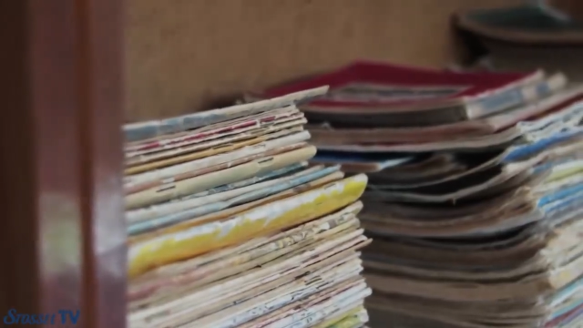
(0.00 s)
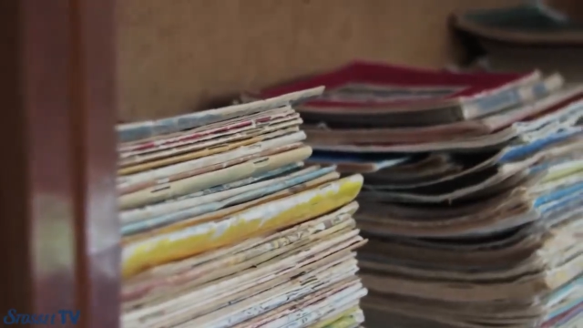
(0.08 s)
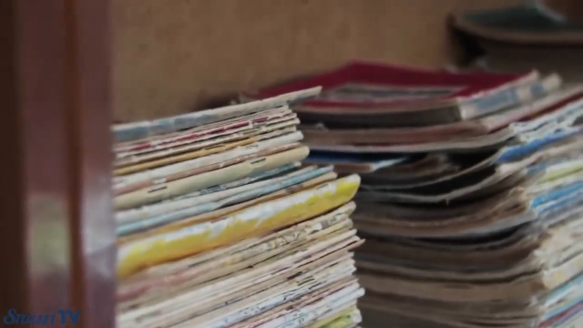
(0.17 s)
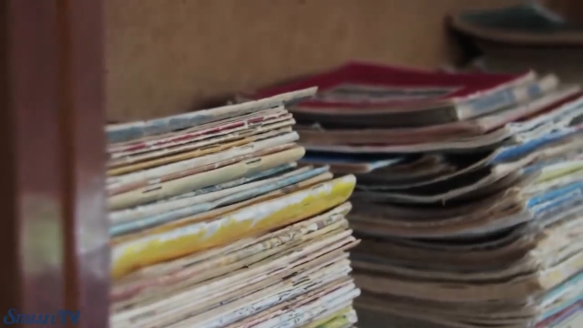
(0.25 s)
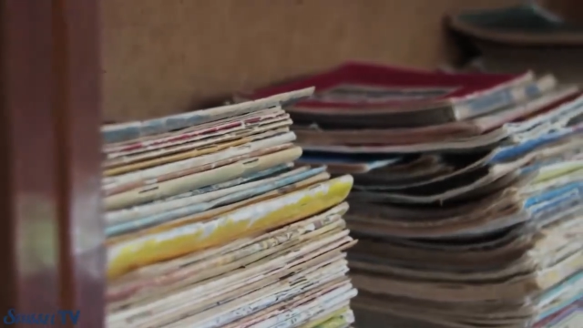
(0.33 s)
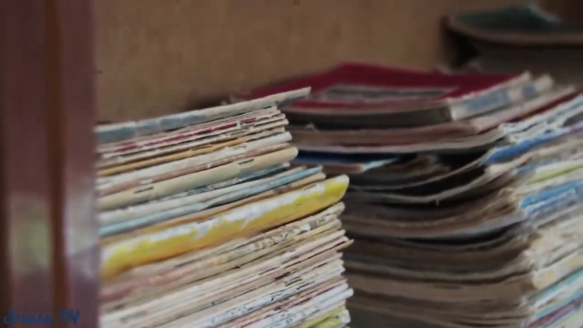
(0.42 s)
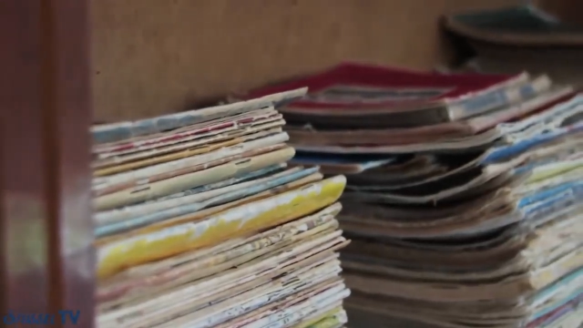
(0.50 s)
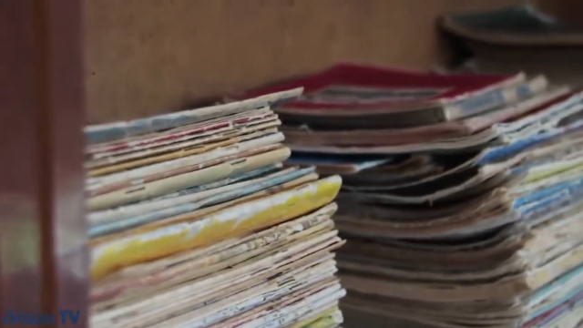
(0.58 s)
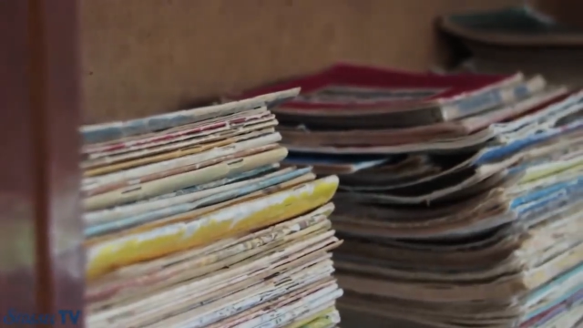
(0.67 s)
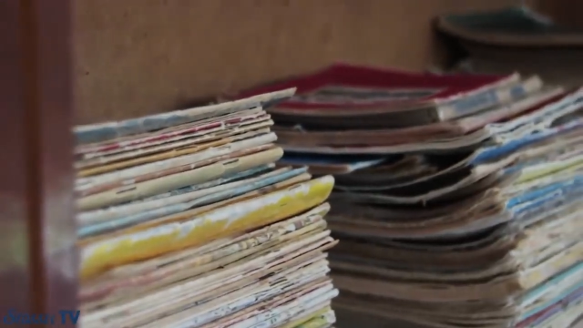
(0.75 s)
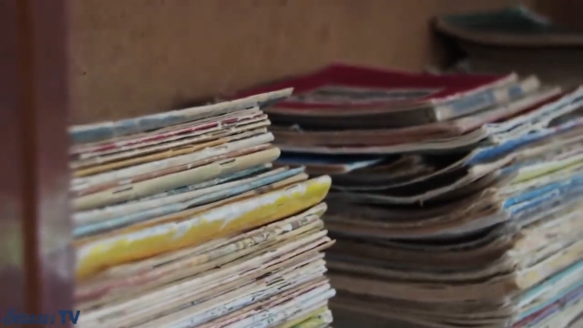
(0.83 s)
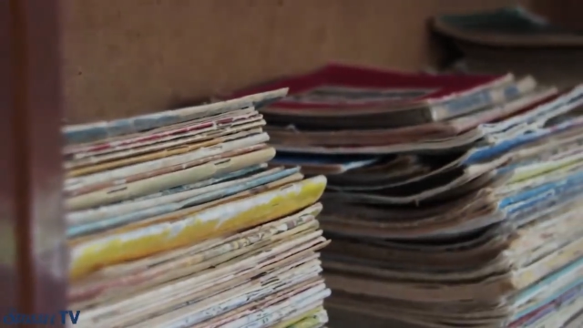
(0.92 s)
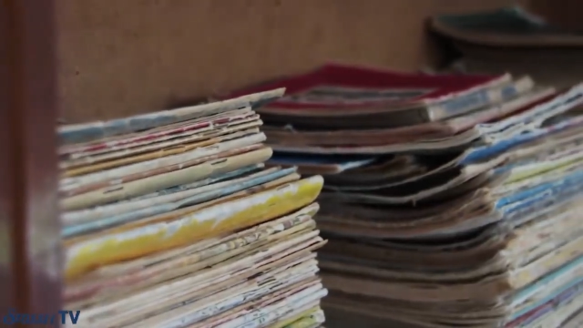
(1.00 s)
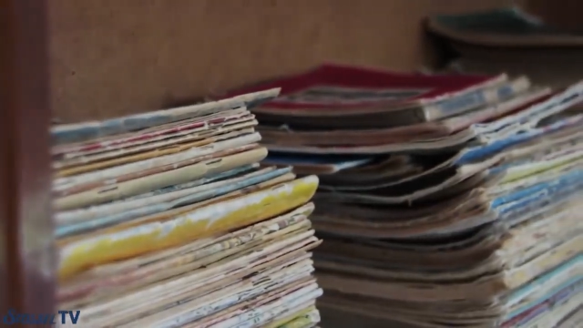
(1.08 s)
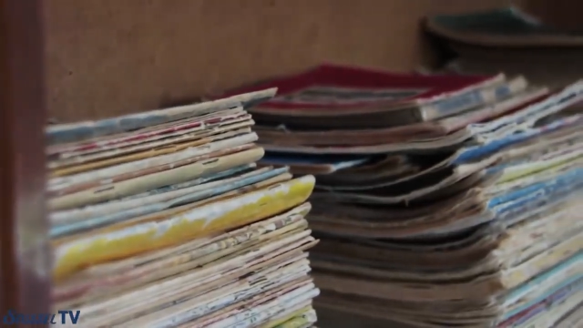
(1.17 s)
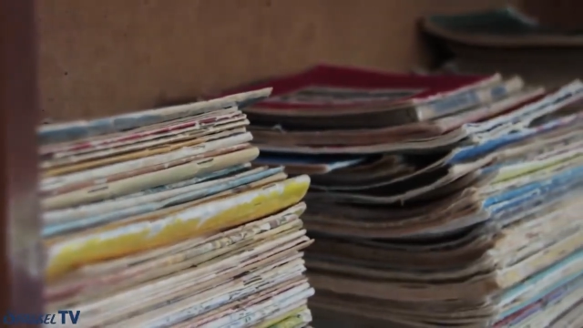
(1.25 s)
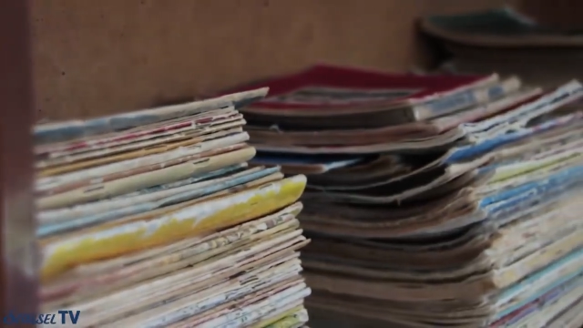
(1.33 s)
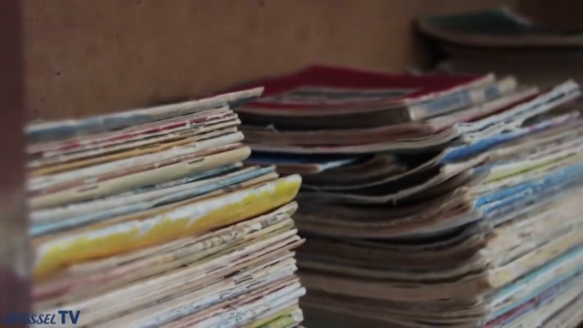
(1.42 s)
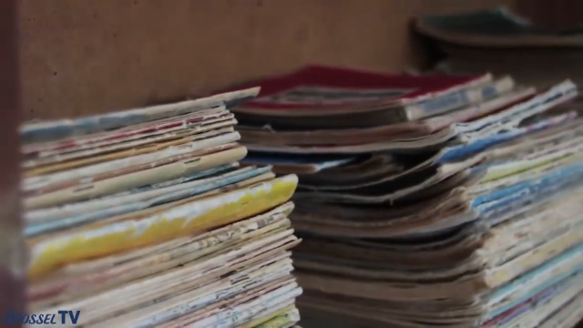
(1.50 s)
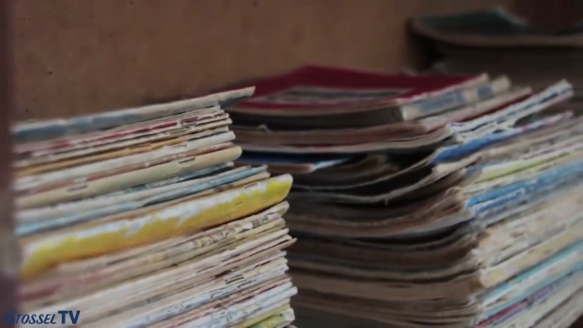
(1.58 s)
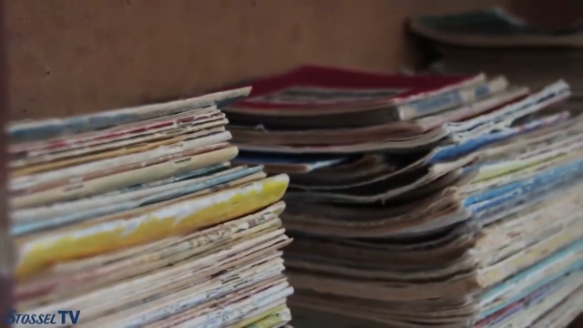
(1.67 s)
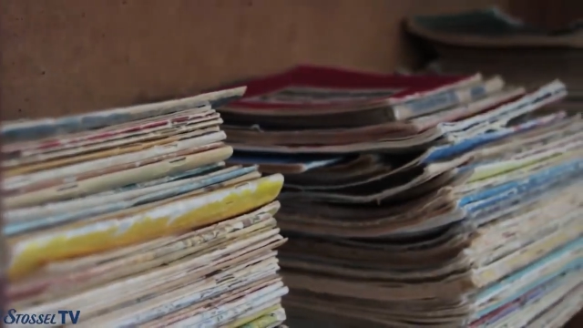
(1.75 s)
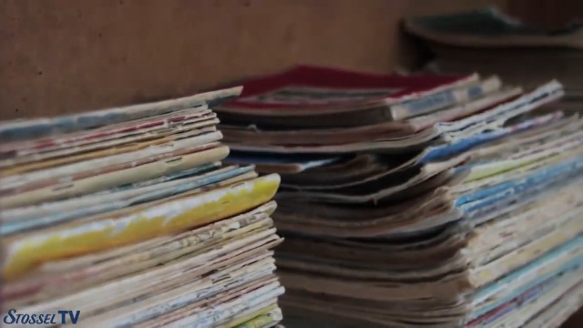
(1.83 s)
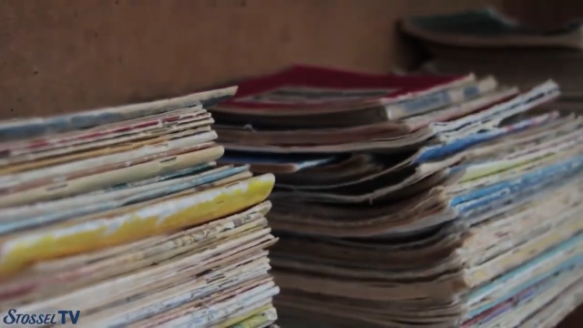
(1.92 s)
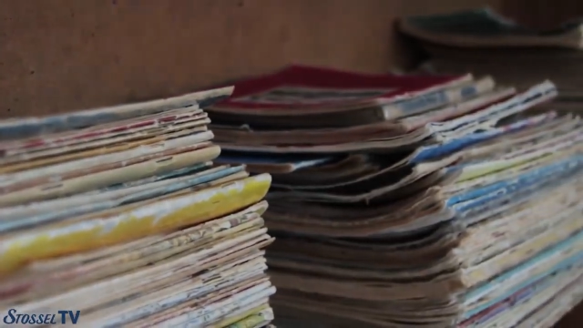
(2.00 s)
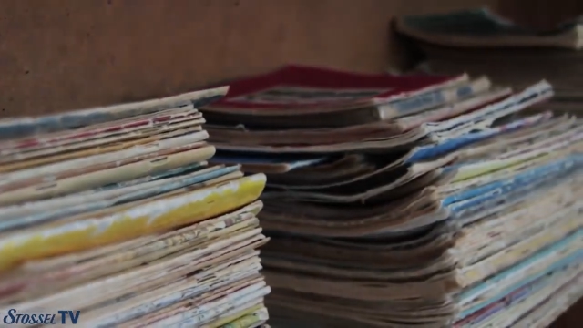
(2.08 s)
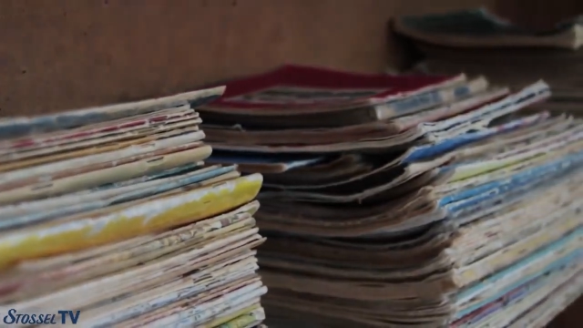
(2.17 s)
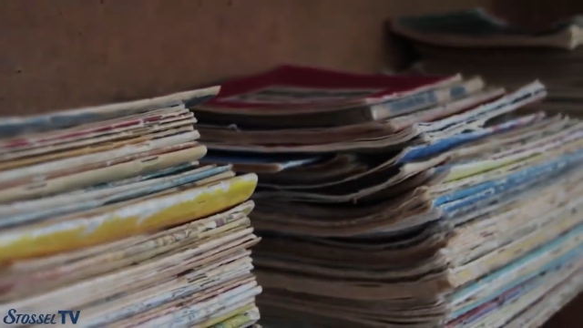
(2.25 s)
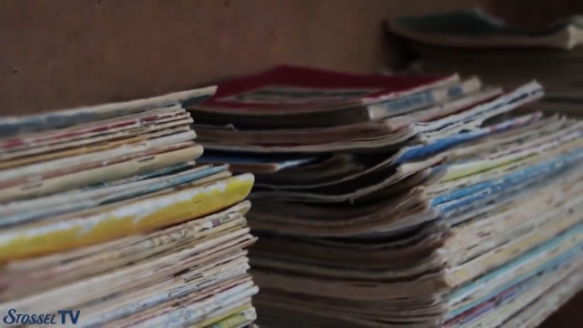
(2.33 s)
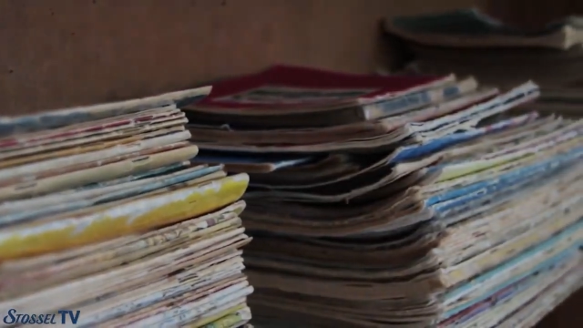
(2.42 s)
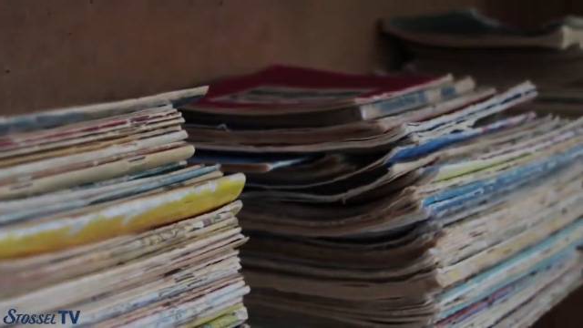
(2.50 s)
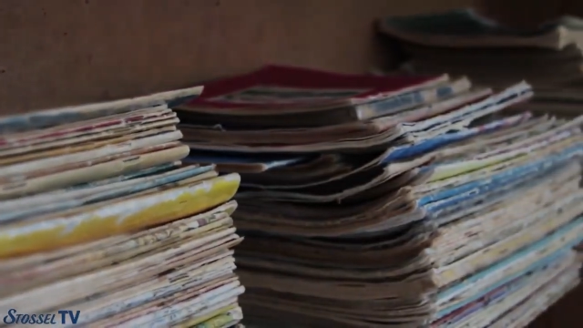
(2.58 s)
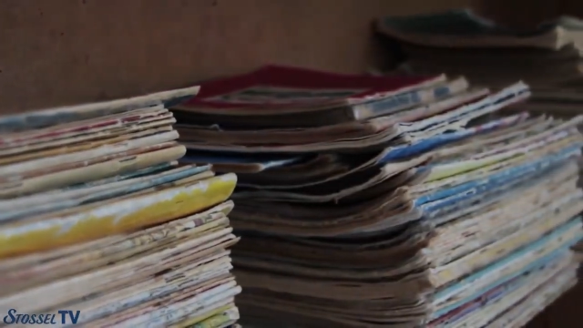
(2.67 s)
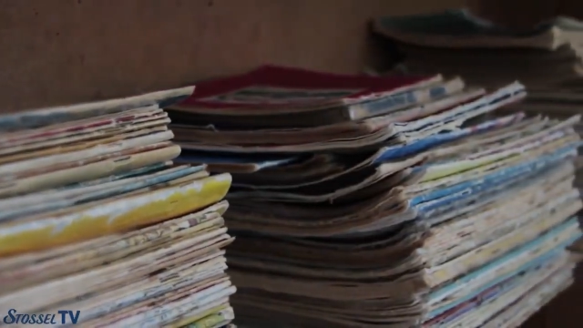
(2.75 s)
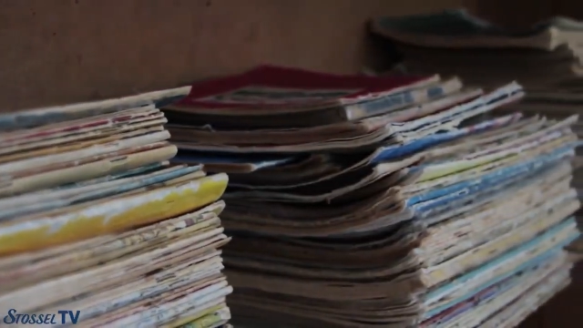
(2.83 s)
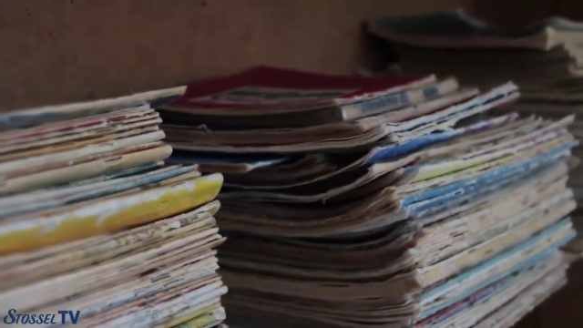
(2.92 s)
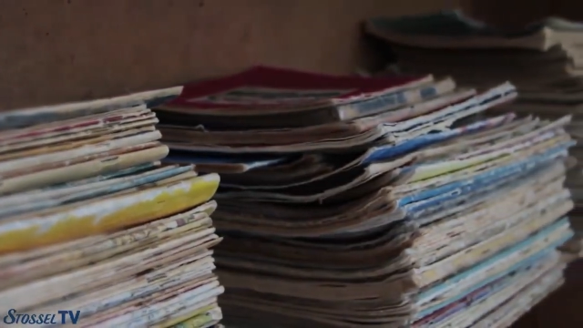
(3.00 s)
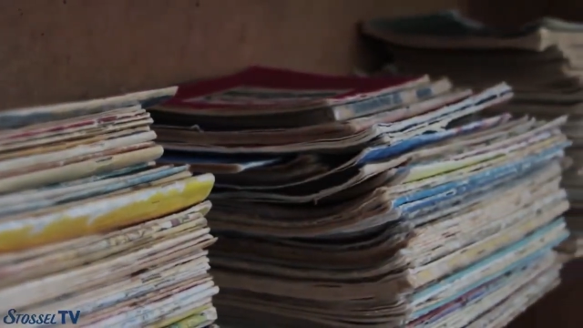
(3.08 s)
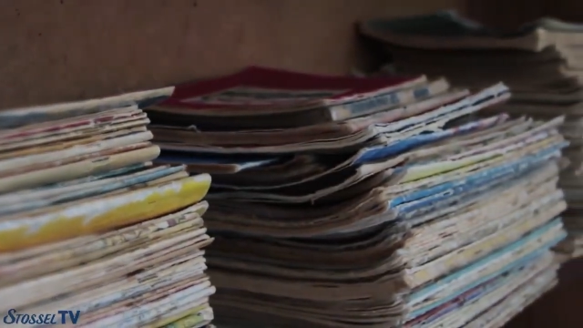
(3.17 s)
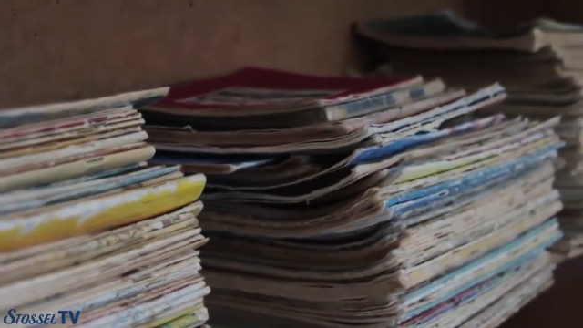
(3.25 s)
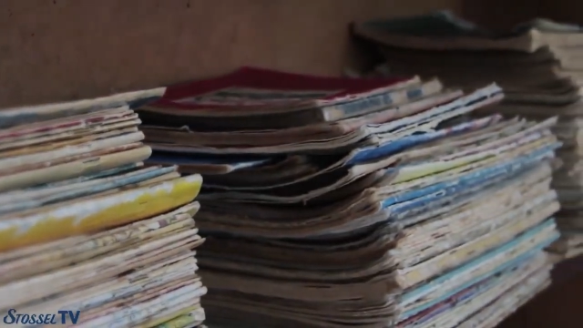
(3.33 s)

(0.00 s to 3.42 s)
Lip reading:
[unreadable: no face in view]